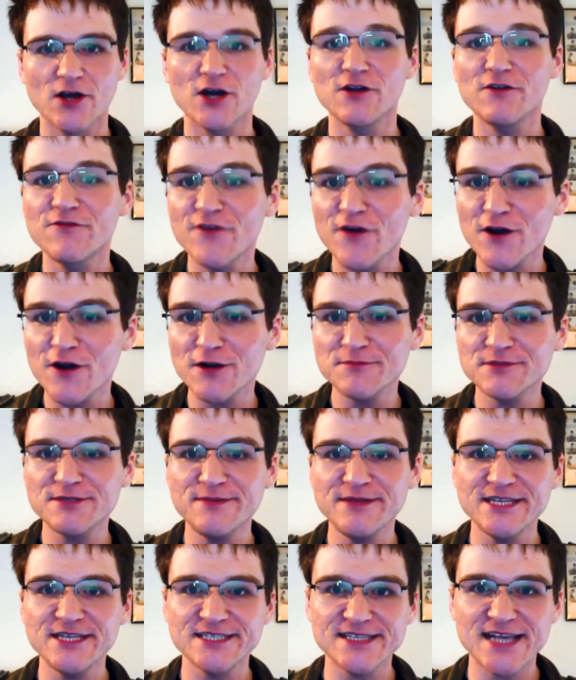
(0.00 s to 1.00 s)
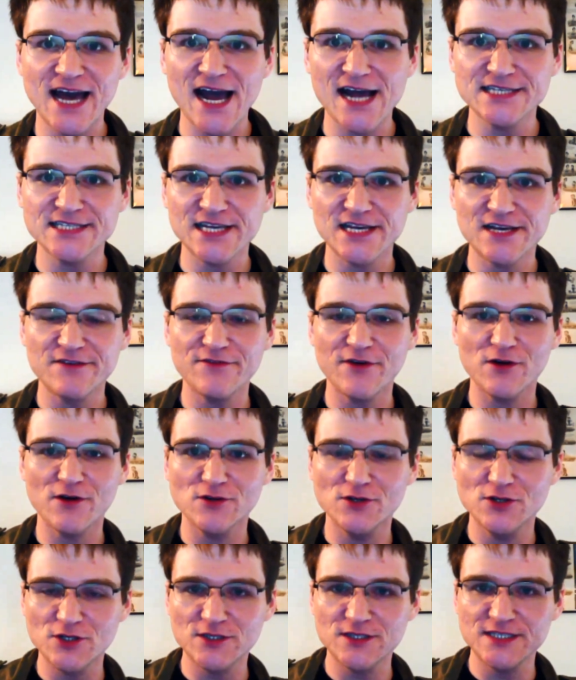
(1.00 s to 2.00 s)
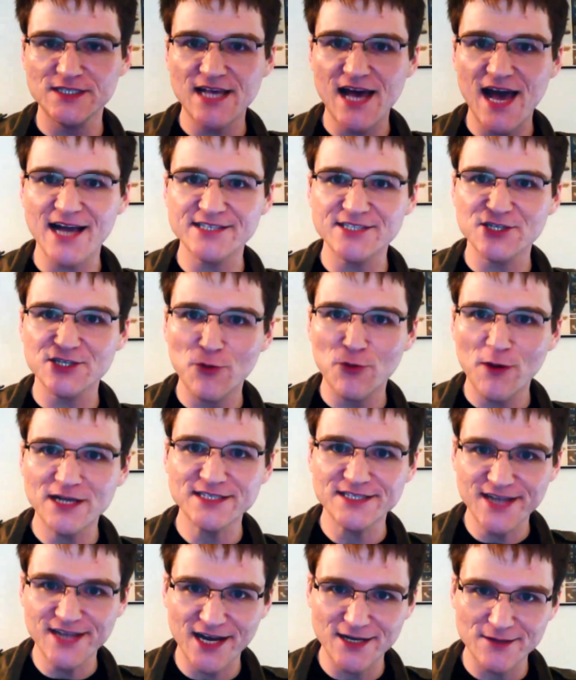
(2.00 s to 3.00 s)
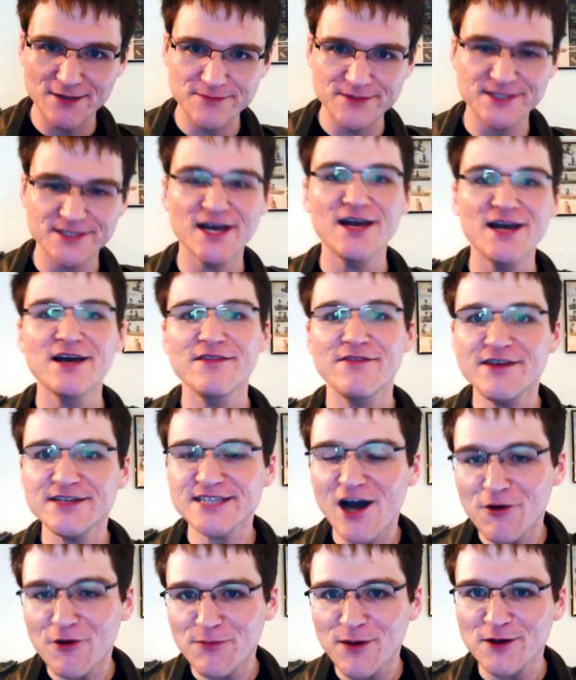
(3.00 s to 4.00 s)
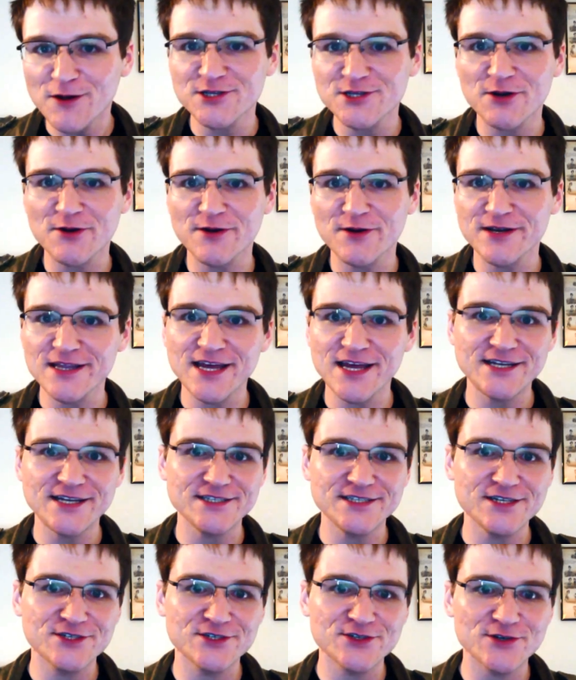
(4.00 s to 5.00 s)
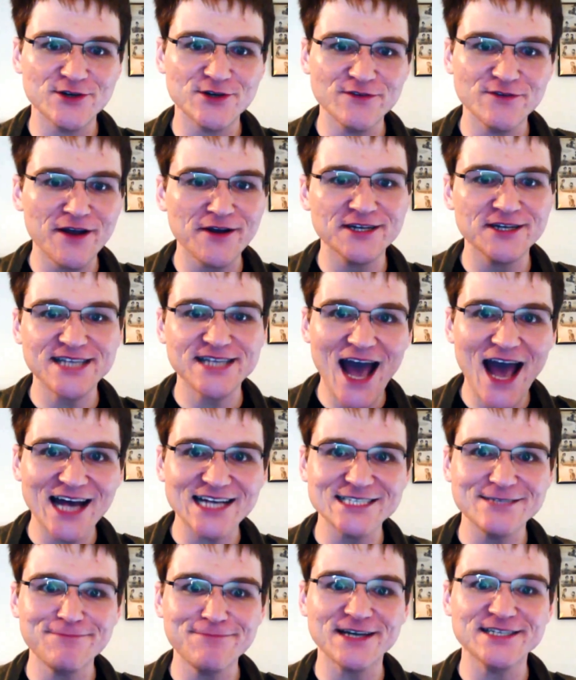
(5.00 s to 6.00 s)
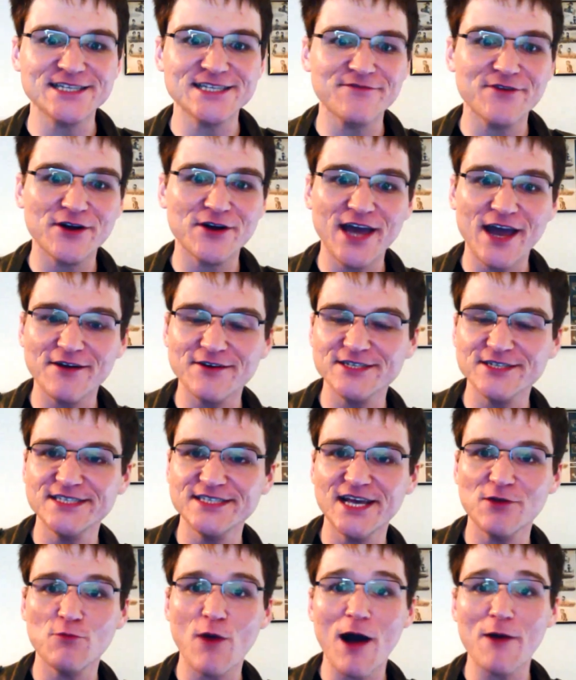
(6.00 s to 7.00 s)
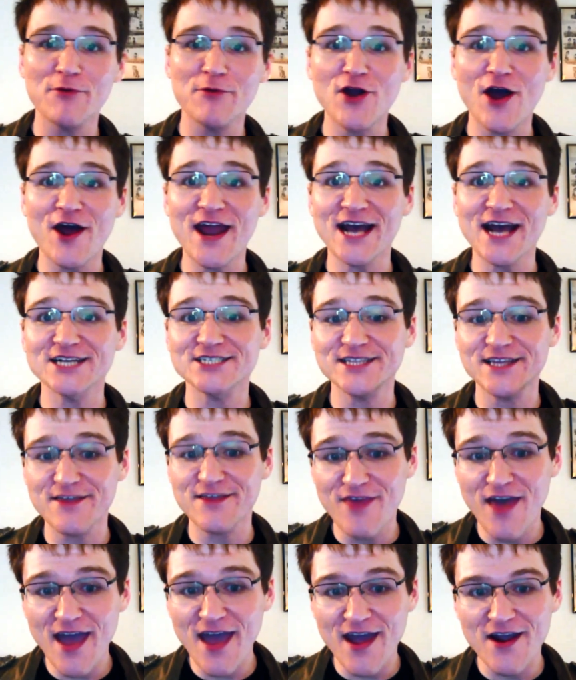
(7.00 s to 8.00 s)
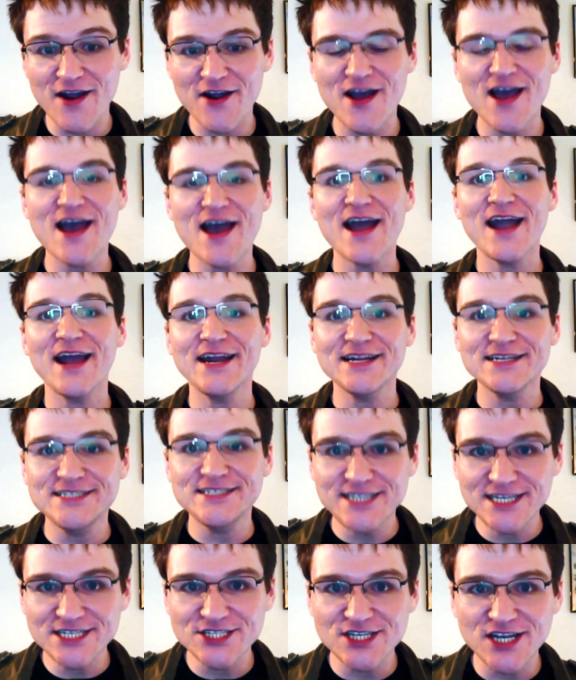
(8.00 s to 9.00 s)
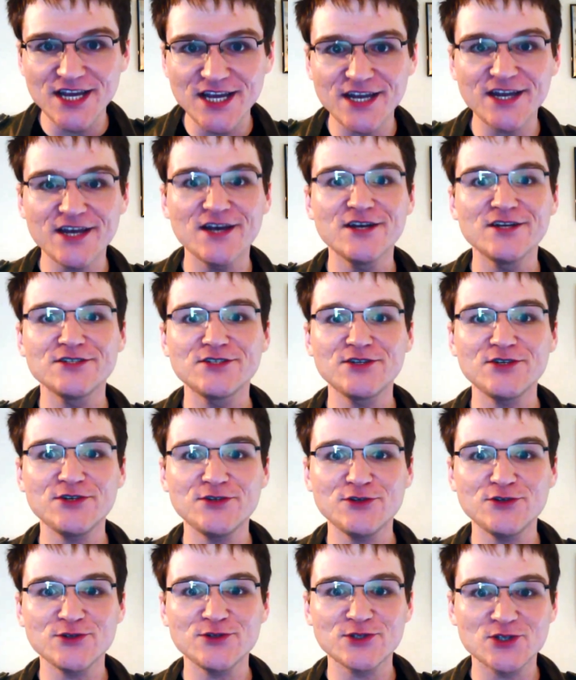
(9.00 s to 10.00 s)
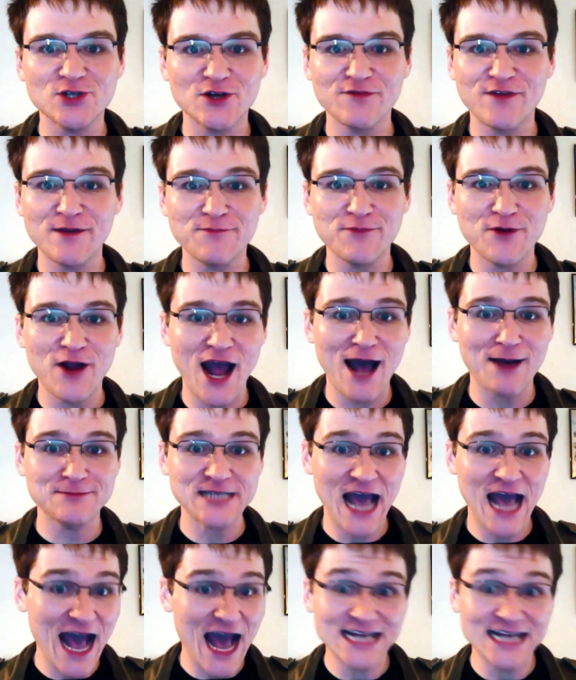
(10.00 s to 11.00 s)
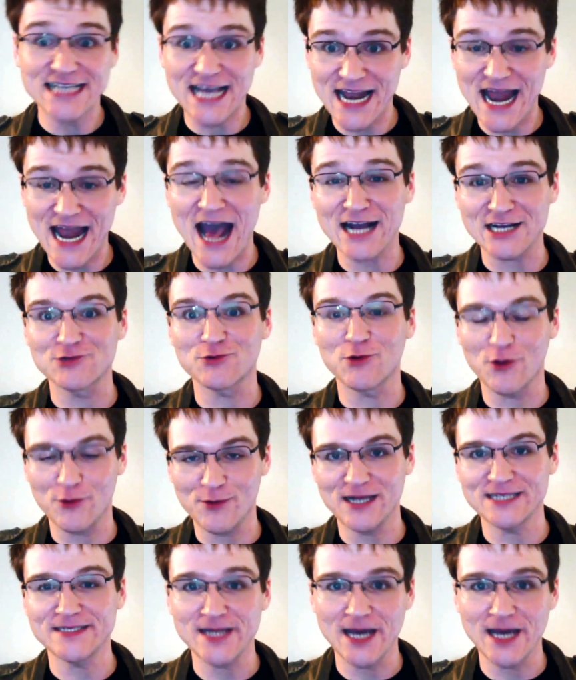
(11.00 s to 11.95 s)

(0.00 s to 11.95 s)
Confirmed to be the size of good-sized quest hubs, these outposts are going to let us control various aspects of our garrison while we're not actually there, in addition to serving perhaps as an actual quest